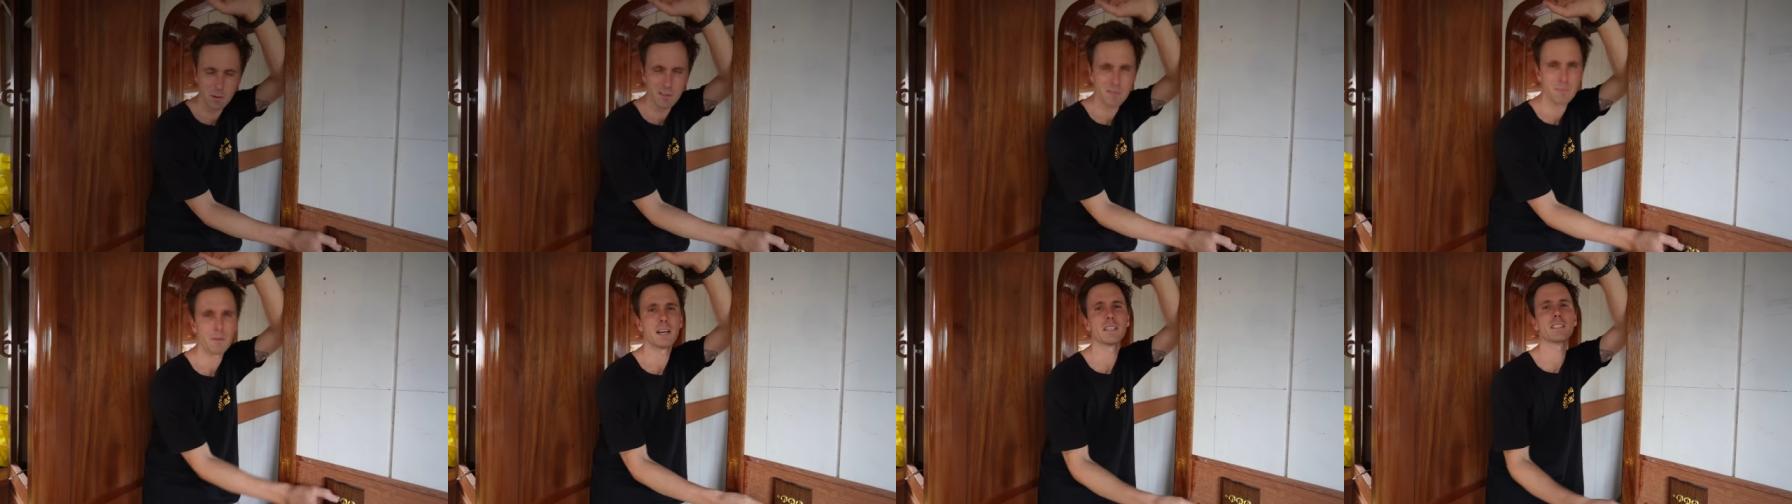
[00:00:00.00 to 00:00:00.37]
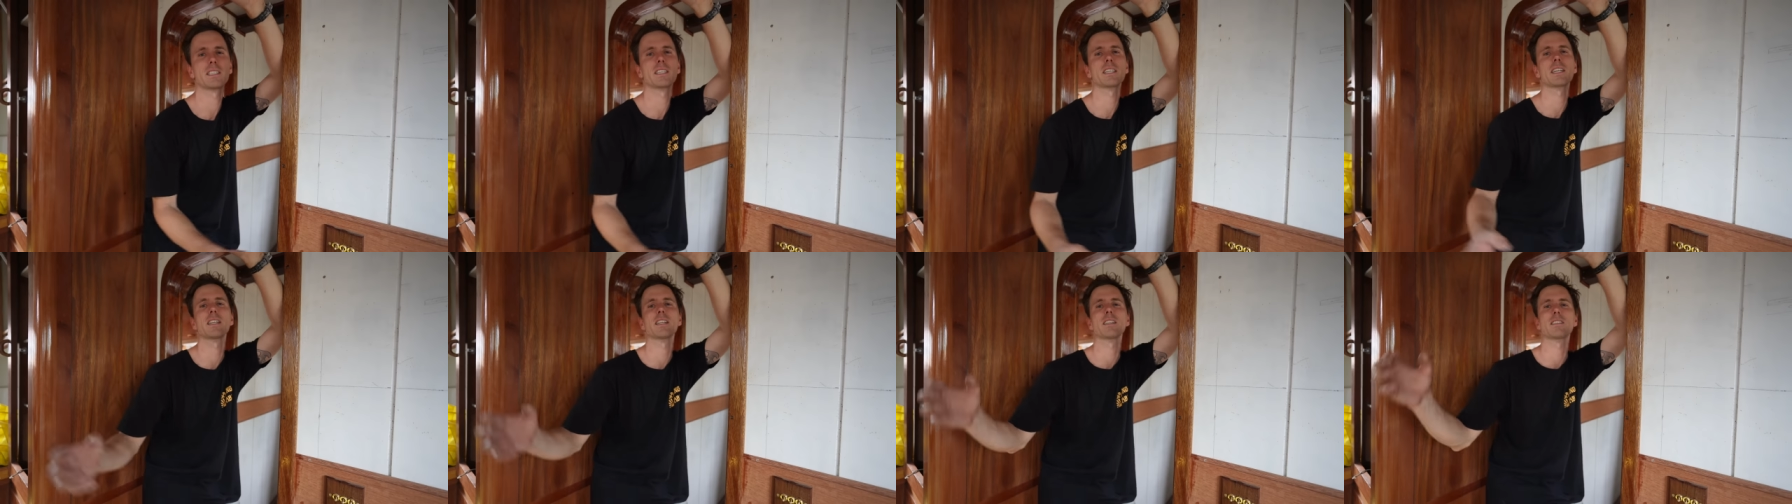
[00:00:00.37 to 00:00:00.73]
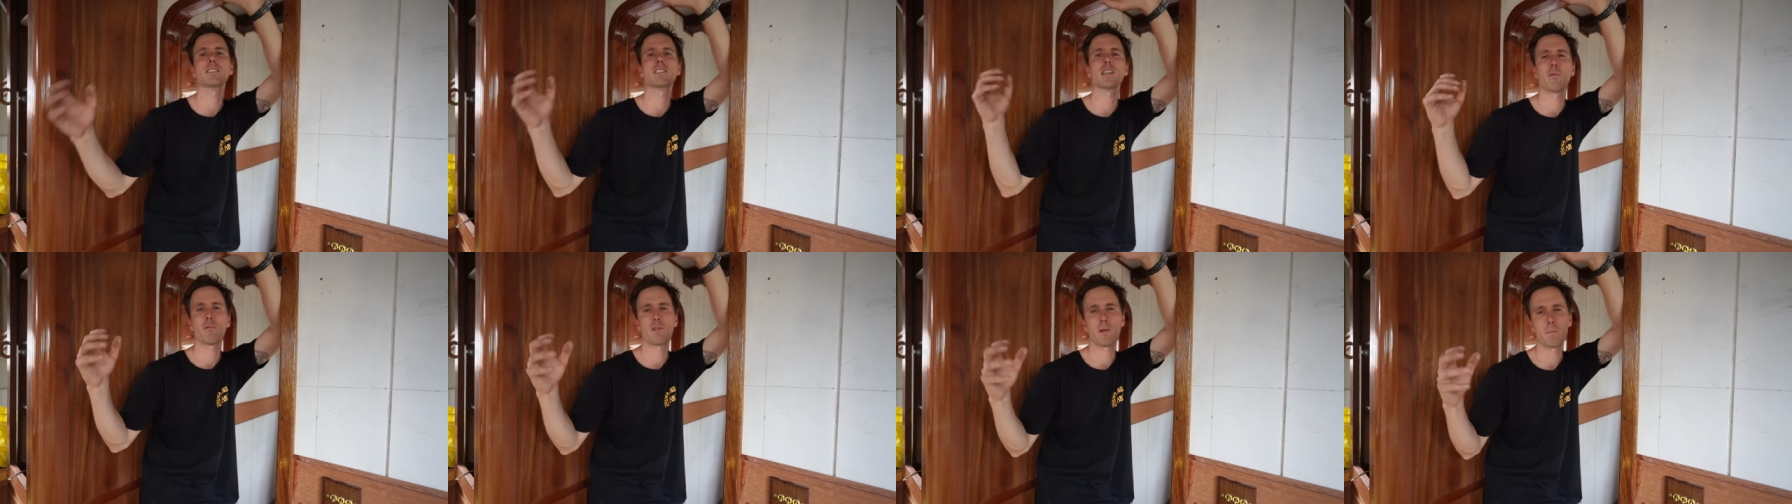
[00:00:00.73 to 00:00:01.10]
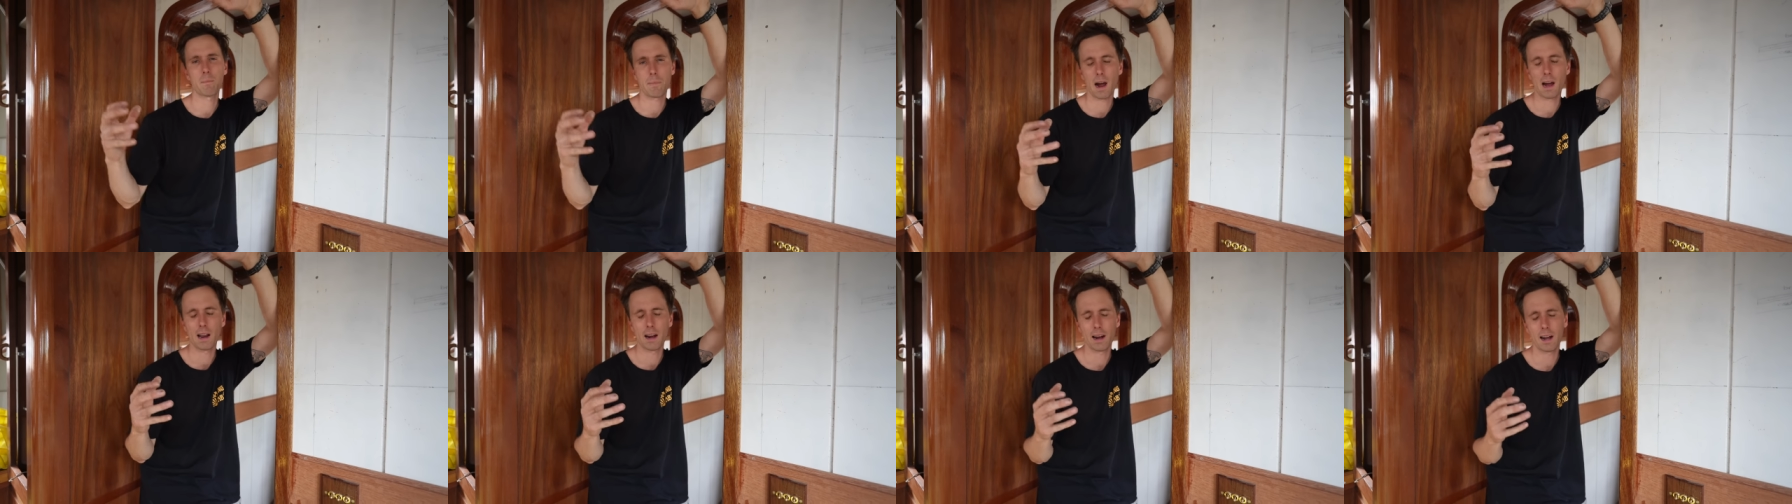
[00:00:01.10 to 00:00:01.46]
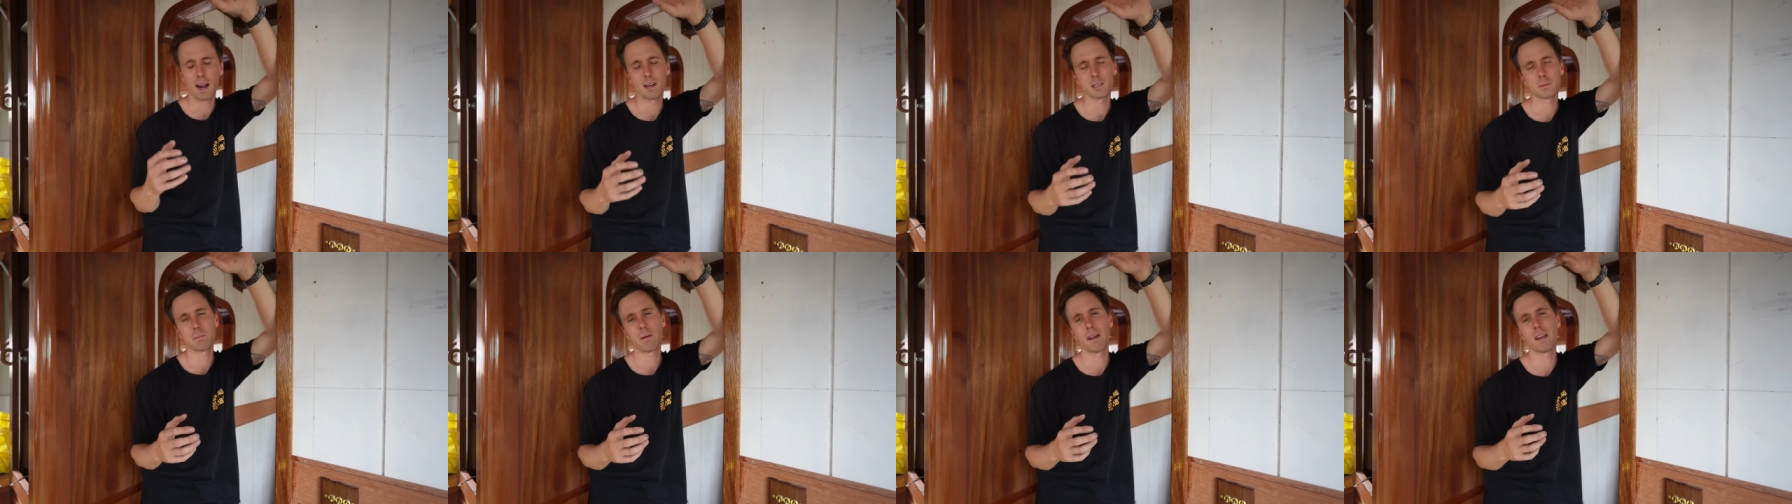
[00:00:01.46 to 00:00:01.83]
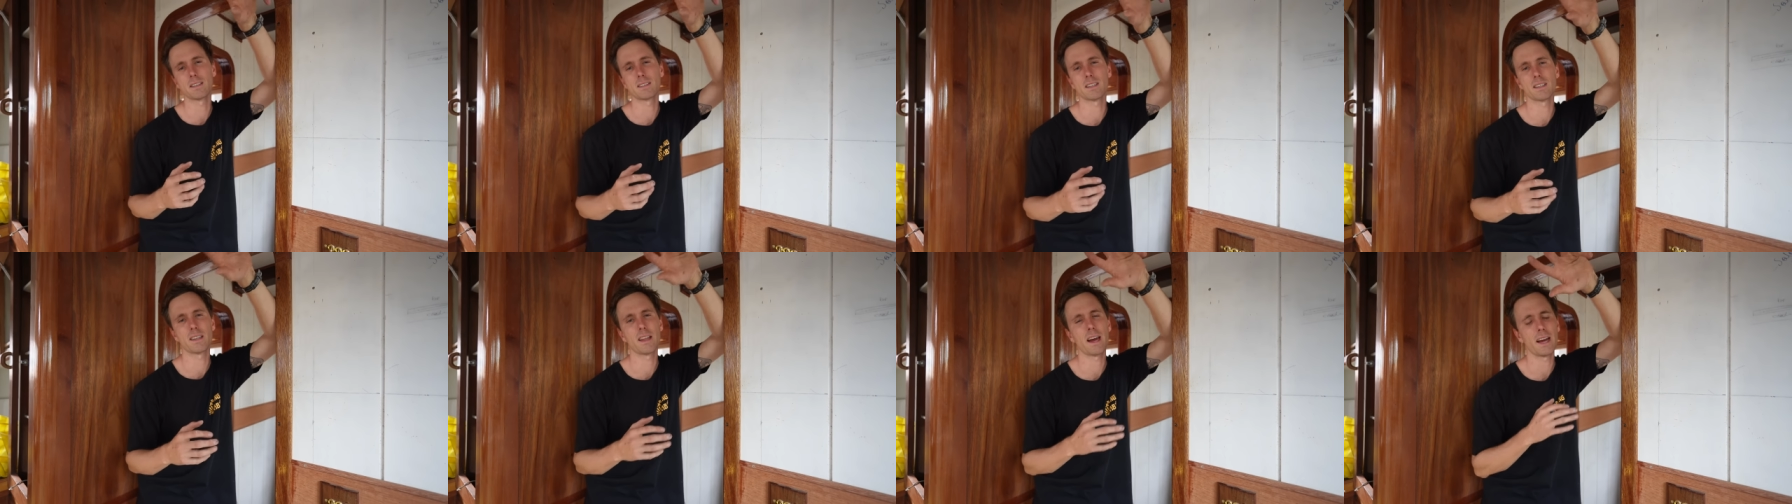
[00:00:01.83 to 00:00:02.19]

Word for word: we've managed to get the top of the pilot house painted.